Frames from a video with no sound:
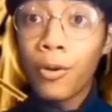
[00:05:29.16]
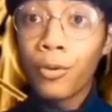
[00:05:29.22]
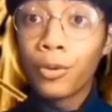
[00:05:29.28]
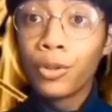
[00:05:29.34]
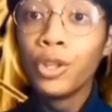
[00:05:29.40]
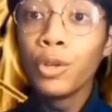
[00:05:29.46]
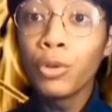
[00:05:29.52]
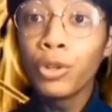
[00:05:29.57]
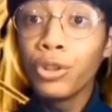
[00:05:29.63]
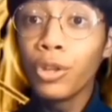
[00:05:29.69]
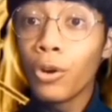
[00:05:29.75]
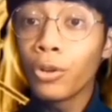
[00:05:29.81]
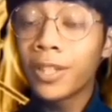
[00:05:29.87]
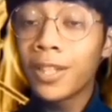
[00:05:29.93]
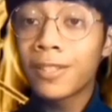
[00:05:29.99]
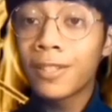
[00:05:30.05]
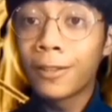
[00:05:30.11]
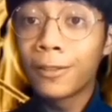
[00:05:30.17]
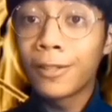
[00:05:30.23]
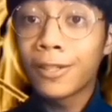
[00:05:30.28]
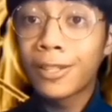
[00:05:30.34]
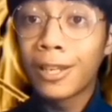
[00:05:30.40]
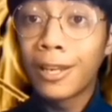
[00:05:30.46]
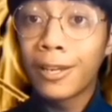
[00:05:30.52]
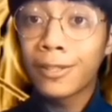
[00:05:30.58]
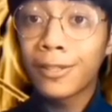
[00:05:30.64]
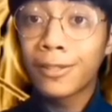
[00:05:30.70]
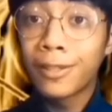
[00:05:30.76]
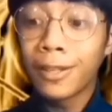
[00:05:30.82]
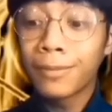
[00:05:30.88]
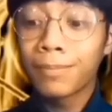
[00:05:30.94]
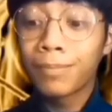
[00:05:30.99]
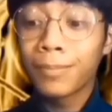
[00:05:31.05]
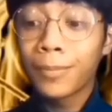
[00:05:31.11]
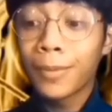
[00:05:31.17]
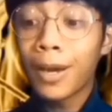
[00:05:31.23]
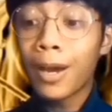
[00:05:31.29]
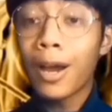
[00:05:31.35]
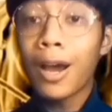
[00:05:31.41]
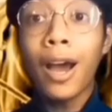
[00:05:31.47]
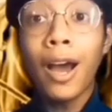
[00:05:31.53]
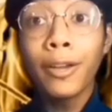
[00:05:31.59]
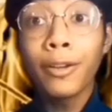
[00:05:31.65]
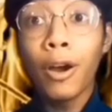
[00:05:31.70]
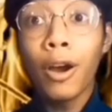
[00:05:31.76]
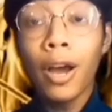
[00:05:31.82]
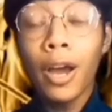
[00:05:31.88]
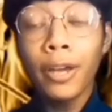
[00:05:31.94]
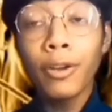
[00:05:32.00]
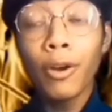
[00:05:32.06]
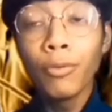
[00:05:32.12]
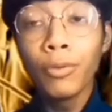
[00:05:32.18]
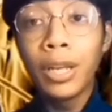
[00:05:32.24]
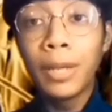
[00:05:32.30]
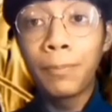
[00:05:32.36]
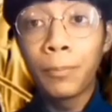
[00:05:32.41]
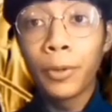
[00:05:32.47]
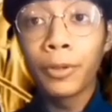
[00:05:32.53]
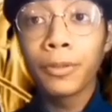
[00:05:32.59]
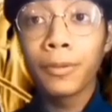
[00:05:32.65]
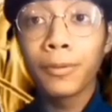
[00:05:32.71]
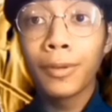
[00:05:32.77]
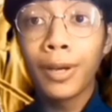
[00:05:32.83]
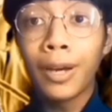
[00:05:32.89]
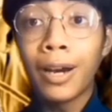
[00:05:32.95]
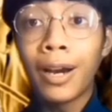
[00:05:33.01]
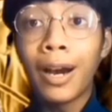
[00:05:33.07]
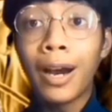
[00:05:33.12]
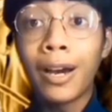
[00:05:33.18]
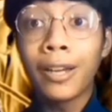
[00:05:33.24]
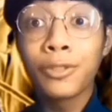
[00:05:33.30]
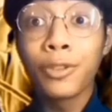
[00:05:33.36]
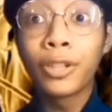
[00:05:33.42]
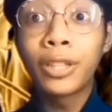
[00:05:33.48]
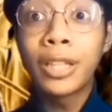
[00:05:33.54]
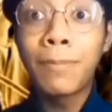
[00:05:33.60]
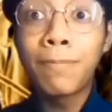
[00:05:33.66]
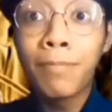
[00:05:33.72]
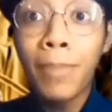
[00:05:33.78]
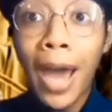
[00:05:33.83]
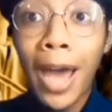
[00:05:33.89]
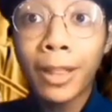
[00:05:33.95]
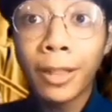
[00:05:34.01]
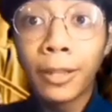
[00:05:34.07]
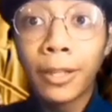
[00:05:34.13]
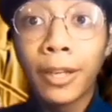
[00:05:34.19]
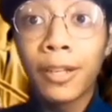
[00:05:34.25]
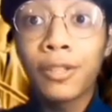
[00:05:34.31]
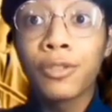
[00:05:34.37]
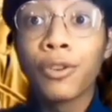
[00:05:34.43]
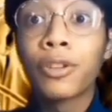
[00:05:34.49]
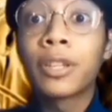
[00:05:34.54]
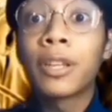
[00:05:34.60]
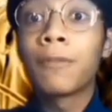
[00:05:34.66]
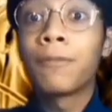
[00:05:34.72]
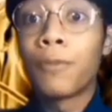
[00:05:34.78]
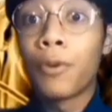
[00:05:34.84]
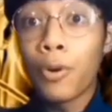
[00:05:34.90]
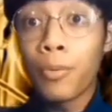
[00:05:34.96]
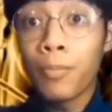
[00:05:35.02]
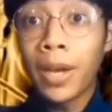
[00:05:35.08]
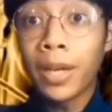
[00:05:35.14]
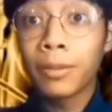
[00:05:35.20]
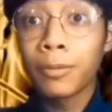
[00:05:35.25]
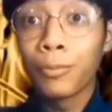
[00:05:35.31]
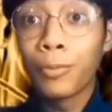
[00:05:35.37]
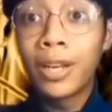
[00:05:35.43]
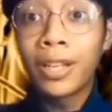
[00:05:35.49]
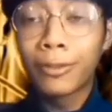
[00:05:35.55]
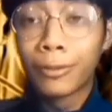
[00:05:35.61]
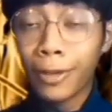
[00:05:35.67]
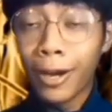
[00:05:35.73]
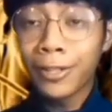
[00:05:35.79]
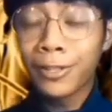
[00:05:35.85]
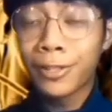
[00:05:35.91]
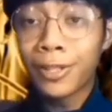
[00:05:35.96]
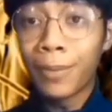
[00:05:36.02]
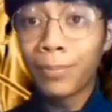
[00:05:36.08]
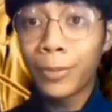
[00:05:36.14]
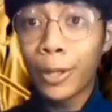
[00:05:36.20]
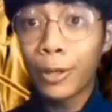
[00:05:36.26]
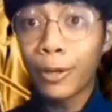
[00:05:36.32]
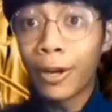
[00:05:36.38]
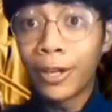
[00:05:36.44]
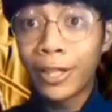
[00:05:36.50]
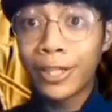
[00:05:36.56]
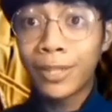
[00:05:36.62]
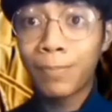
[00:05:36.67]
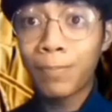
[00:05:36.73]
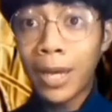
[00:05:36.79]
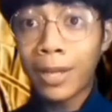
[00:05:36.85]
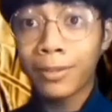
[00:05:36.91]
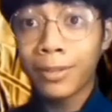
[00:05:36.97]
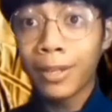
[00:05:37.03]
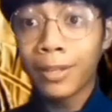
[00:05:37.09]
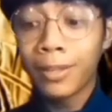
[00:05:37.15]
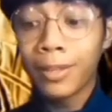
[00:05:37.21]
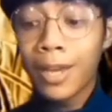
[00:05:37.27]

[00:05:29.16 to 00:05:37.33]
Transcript: you would notice in this list that I, I only put a certain battle in a certain format when it does something unexpected.